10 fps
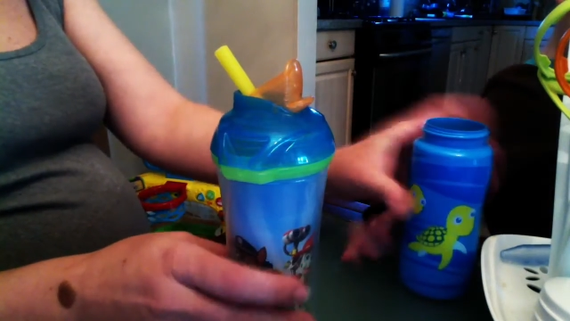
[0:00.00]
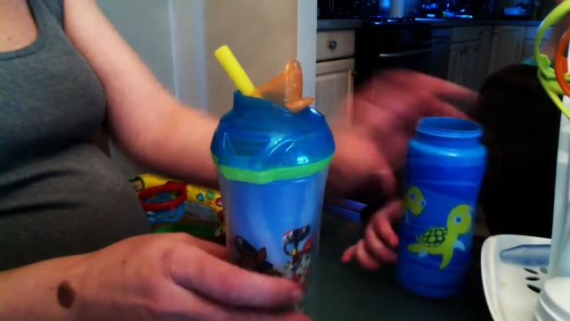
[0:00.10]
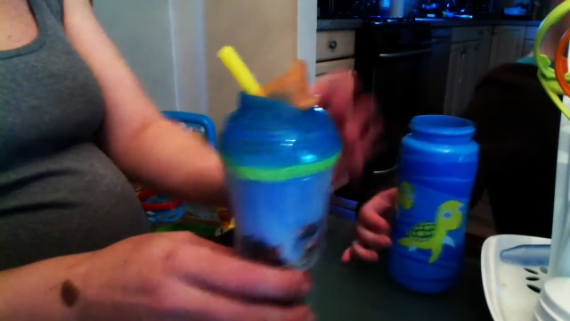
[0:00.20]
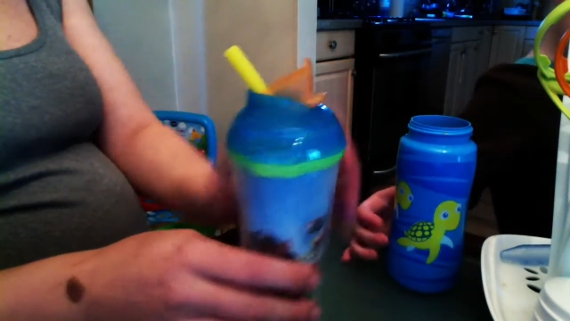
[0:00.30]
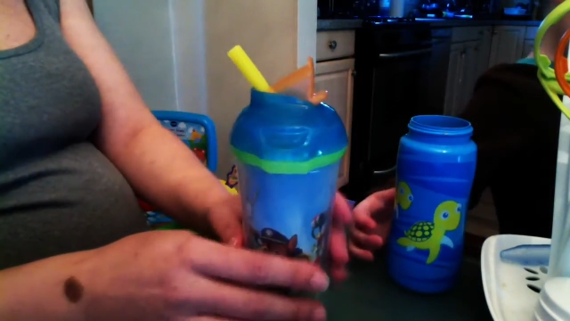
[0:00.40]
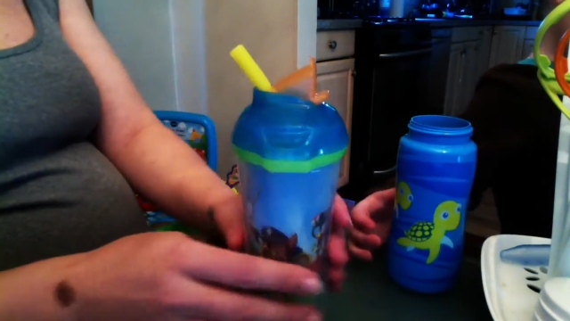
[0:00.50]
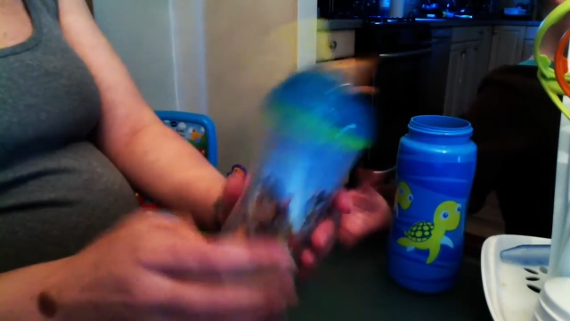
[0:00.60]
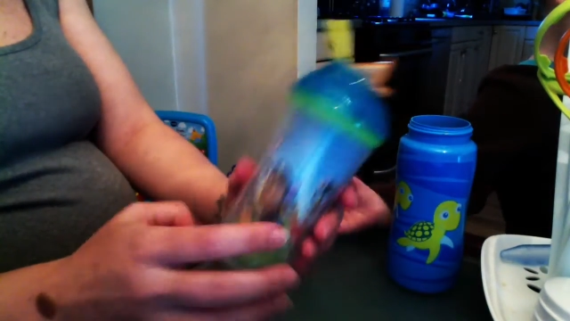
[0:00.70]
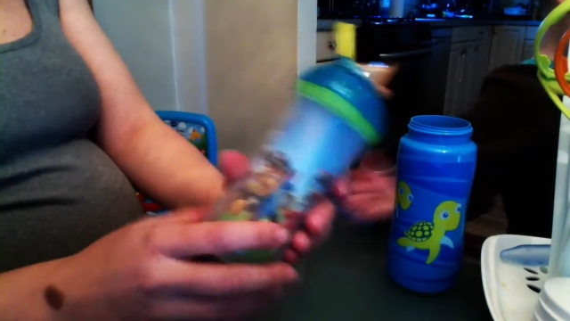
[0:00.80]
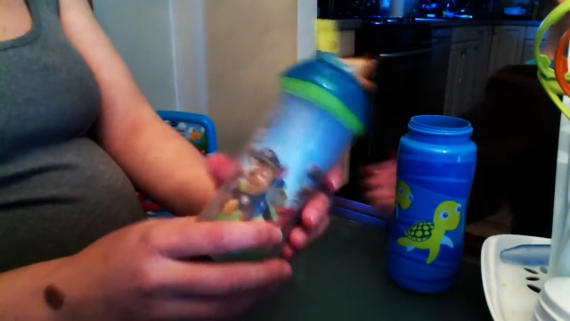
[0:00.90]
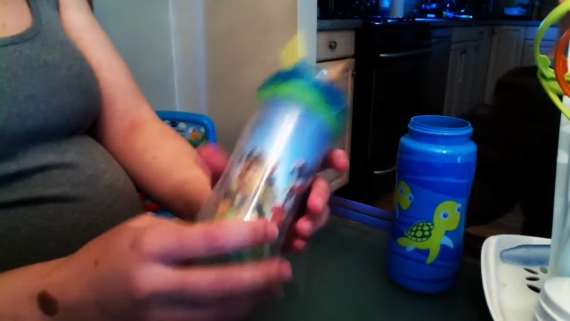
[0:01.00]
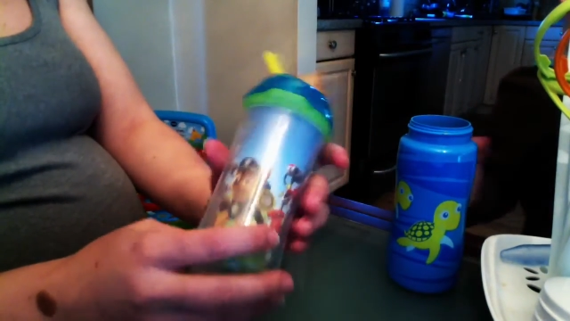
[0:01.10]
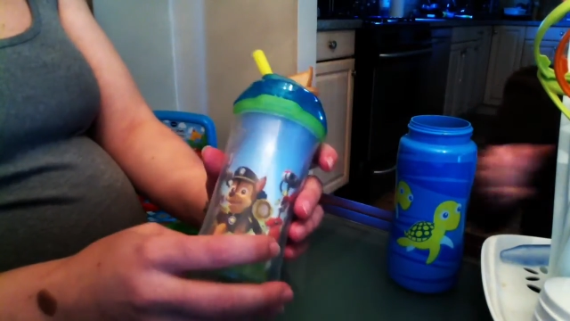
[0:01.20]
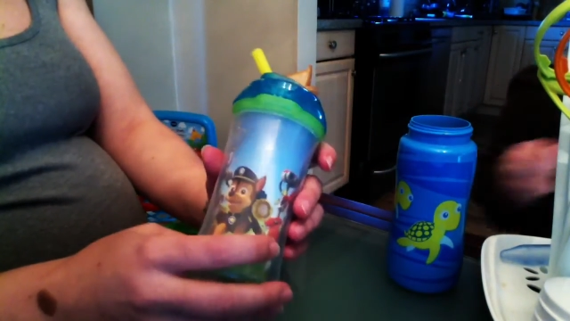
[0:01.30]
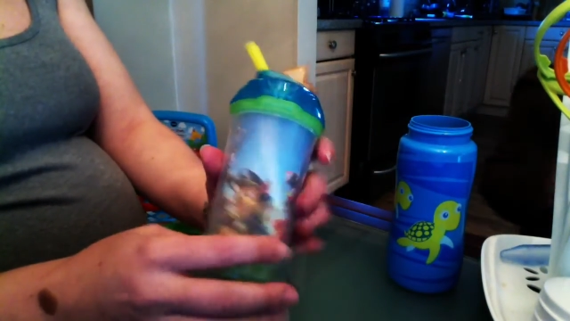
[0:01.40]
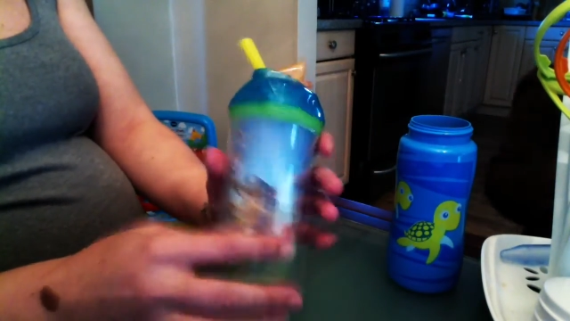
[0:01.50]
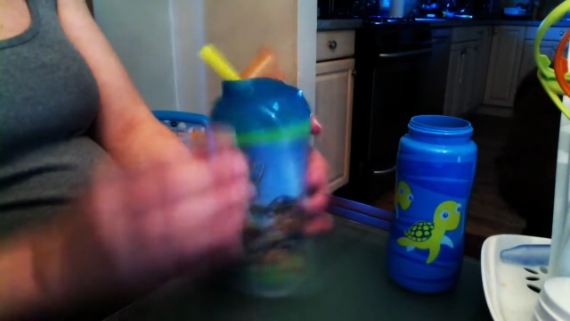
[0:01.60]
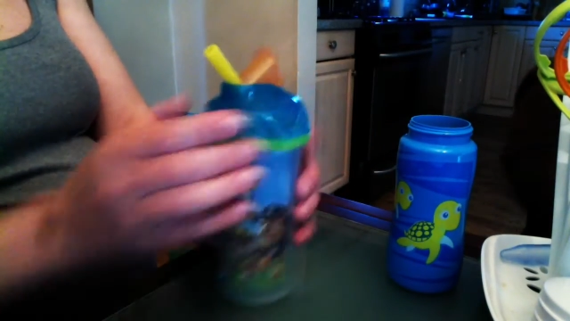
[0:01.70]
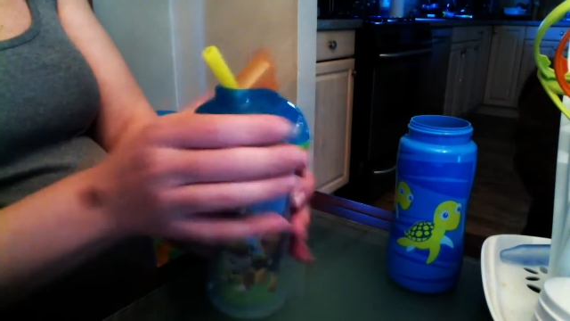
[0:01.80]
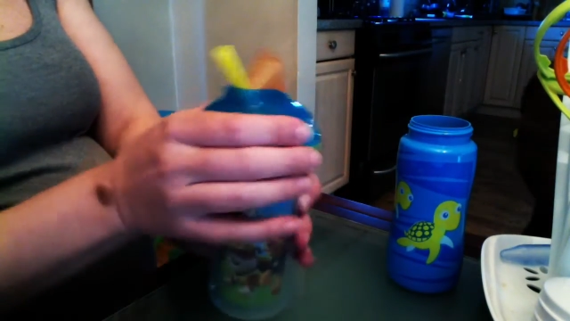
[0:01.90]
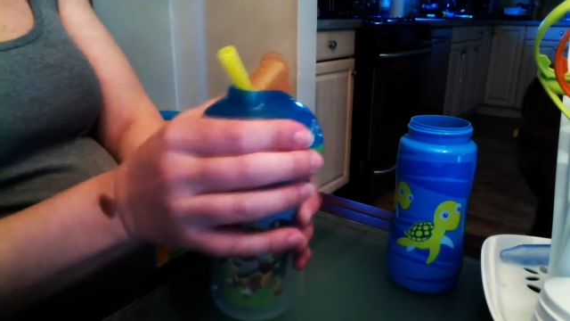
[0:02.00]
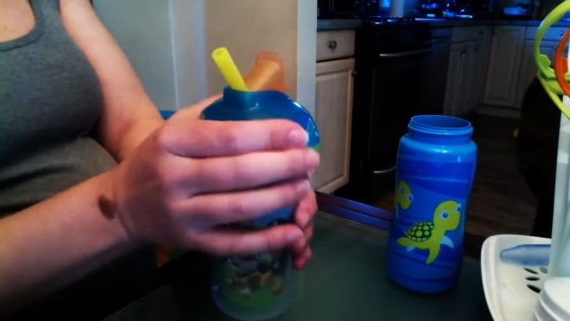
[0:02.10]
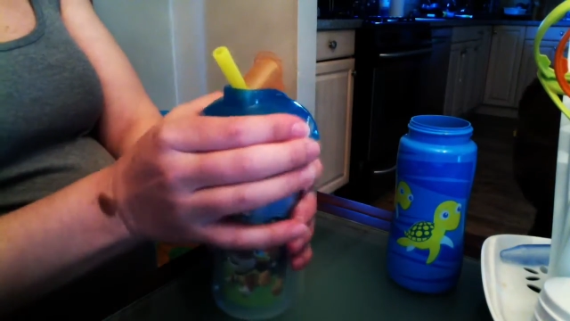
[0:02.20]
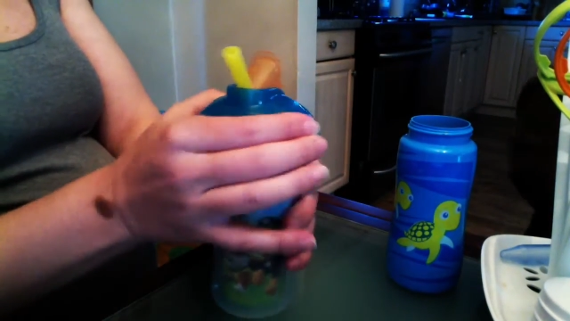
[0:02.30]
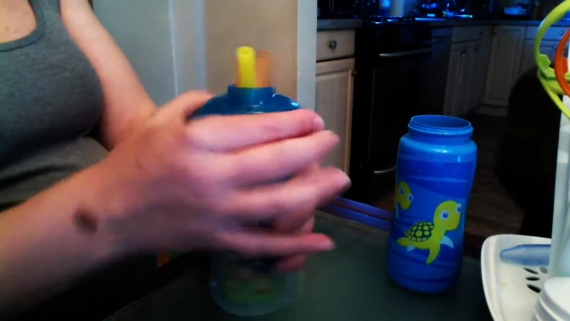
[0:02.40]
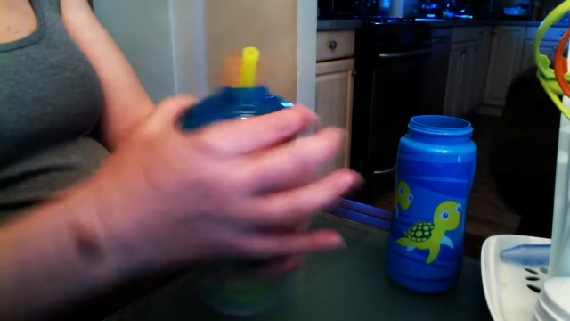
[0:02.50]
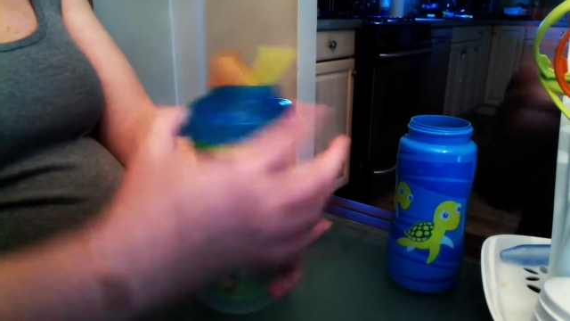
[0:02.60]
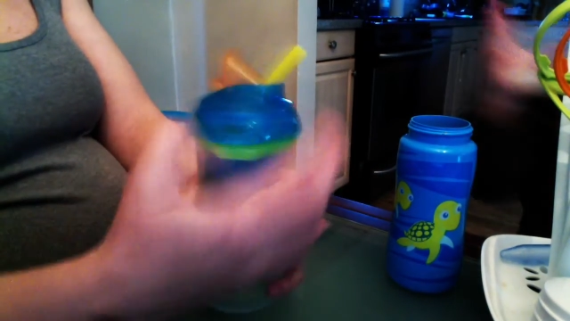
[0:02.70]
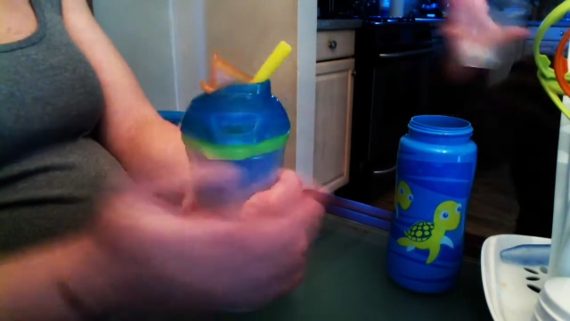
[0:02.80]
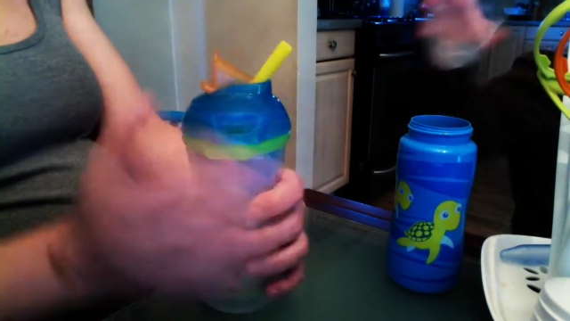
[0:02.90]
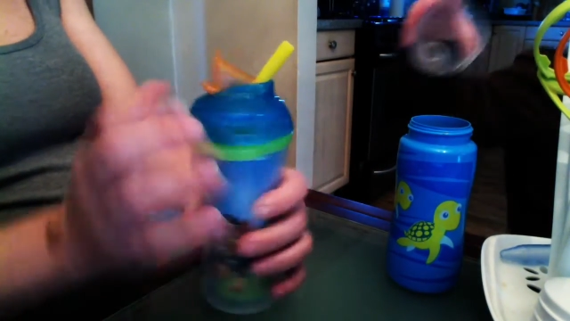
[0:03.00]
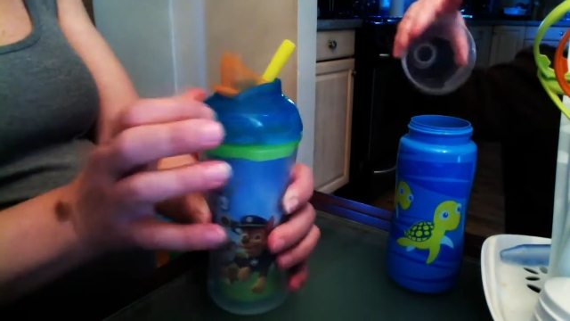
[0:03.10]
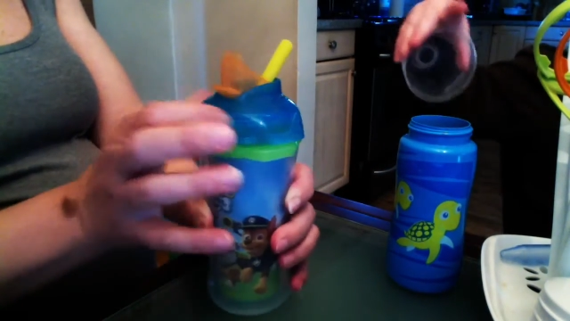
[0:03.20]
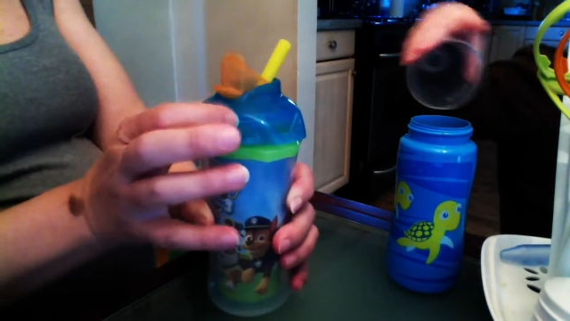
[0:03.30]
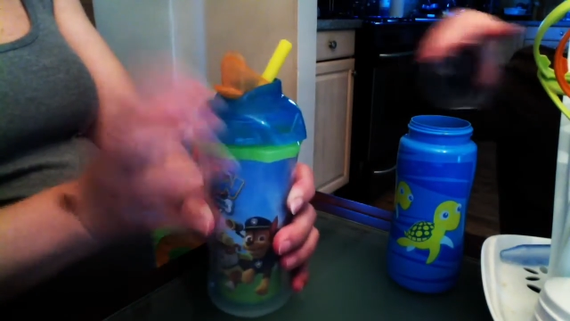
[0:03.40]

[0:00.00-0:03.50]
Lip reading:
(no speaker visible)